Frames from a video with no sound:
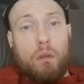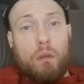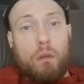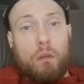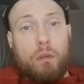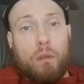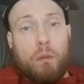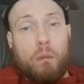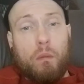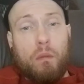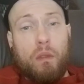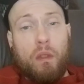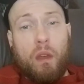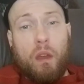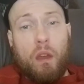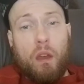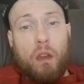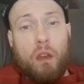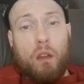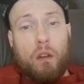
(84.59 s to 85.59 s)
from
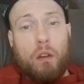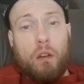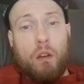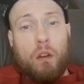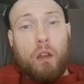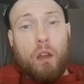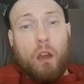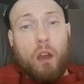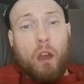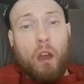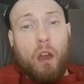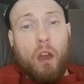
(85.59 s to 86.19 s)
then, I